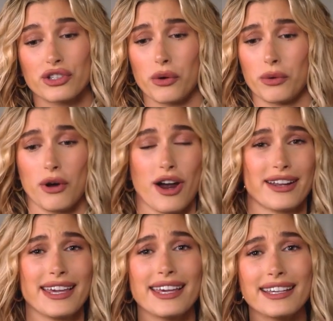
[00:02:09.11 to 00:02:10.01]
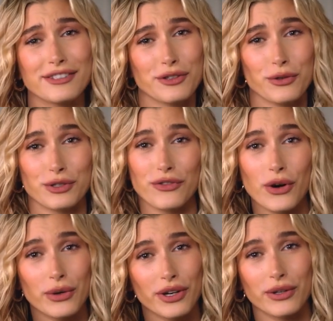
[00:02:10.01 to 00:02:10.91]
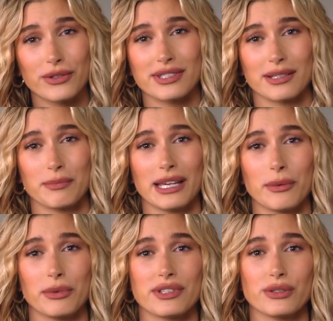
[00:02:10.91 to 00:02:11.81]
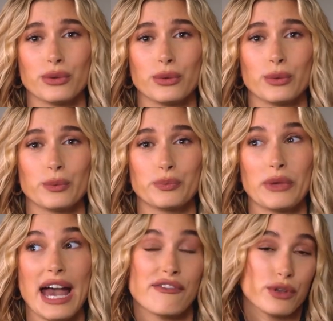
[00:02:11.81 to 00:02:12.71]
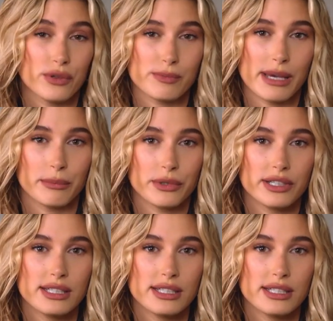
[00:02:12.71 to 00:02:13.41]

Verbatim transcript: actually led to me getting married and it led to me being a wife. Hailey explained in an